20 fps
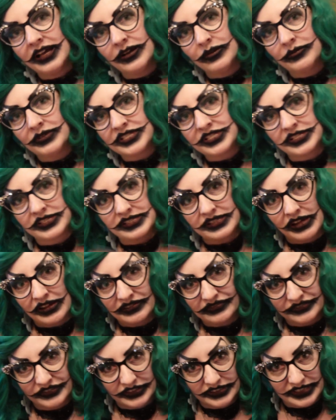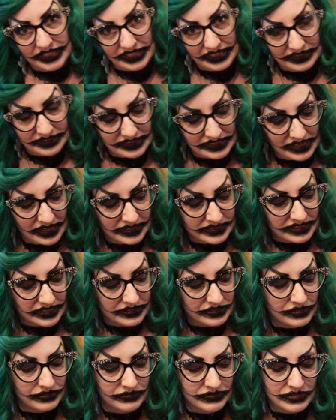which is offered in the Toxic
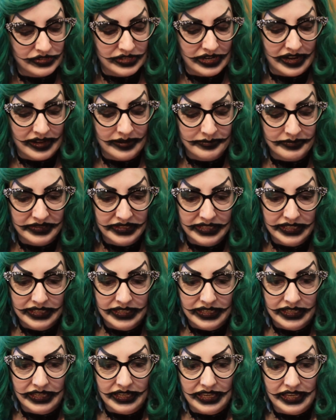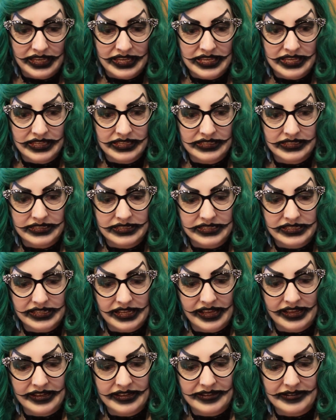Tunes shop. And
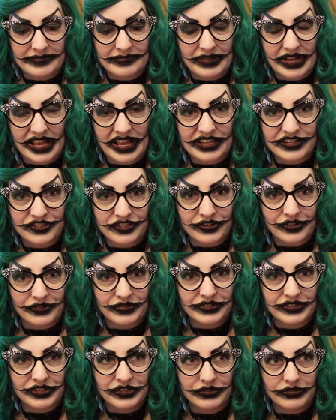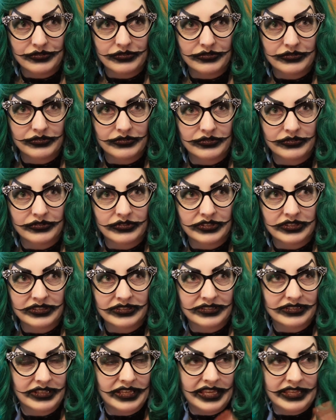I showed you
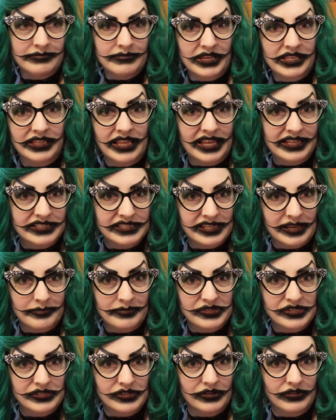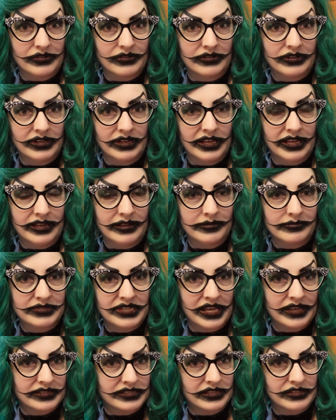in my last episode,
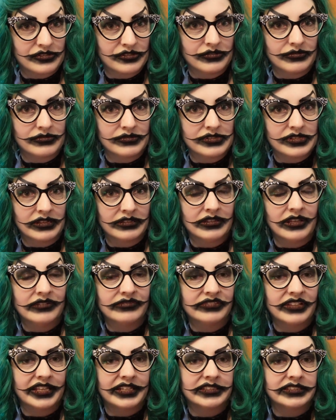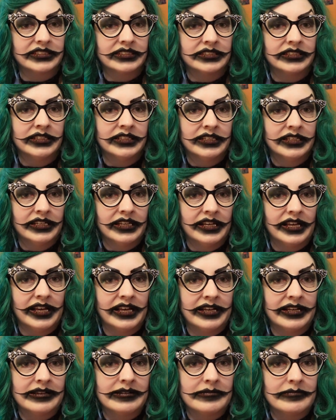Toxic Tunes, A Love Letter,
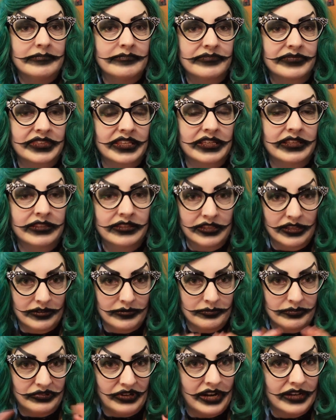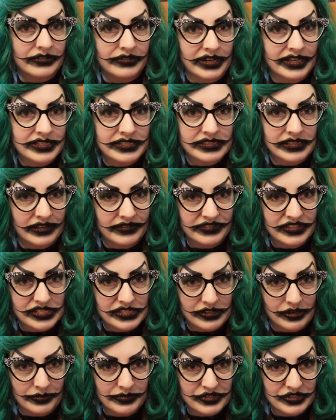the progress of the
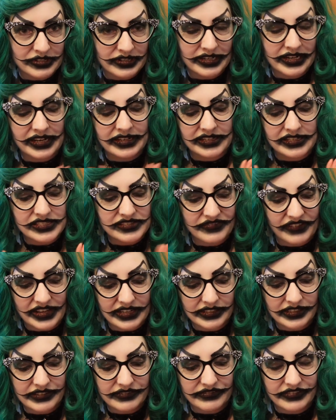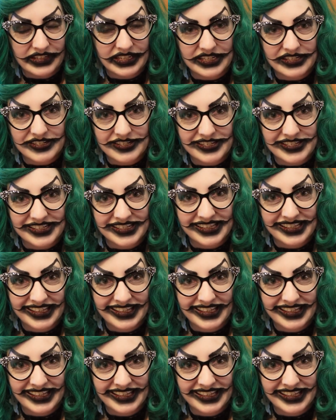sculpture, and it's finally finished.